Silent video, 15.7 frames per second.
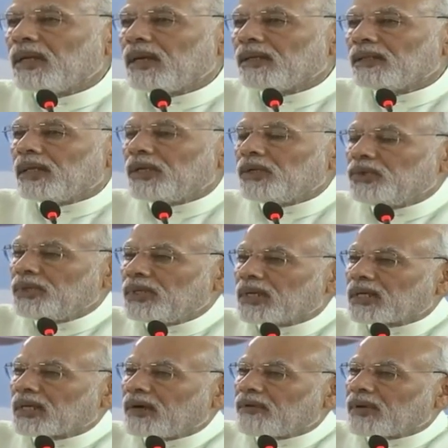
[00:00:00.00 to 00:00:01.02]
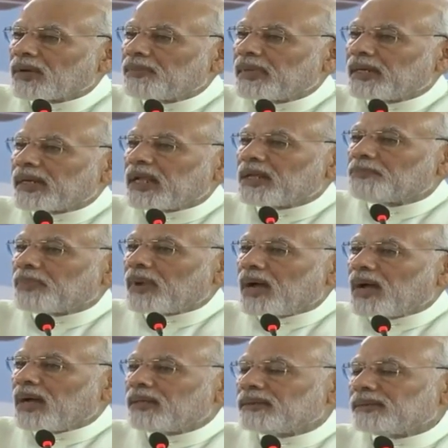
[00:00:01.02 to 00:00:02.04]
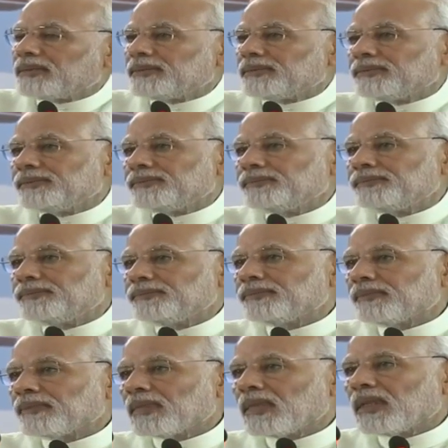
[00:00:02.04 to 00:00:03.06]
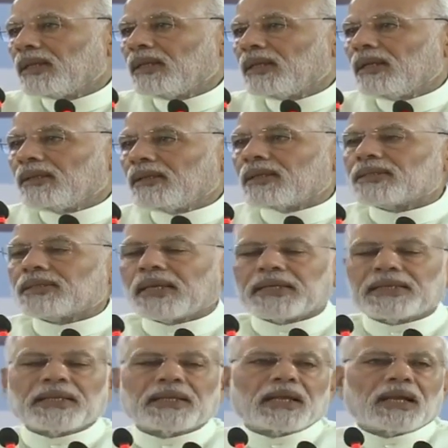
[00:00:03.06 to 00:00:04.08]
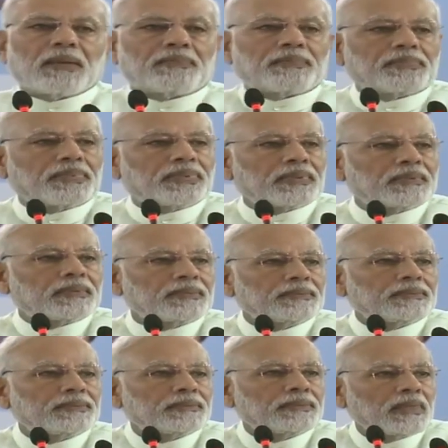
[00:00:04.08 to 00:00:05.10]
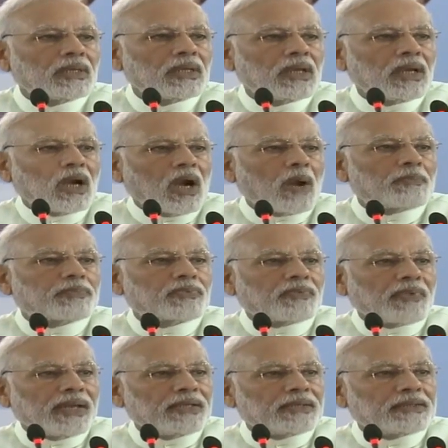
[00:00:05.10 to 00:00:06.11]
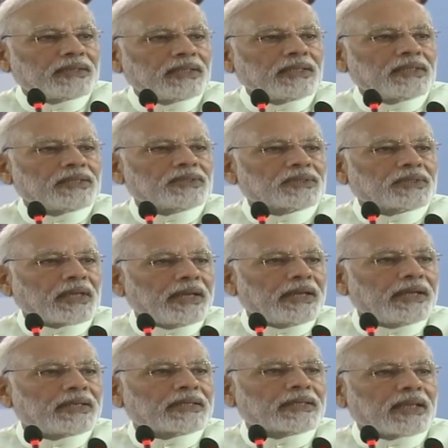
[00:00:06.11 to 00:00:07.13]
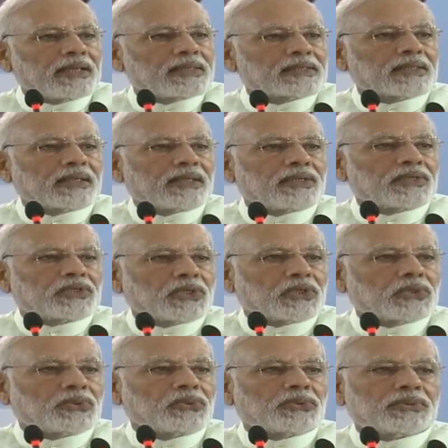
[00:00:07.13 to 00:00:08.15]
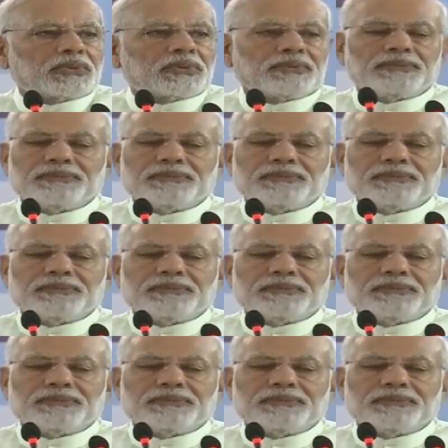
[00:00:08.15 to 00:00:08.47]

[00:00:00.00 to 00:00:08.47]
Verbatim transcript: The Union government has planned the setting up of 20 state cancer institutes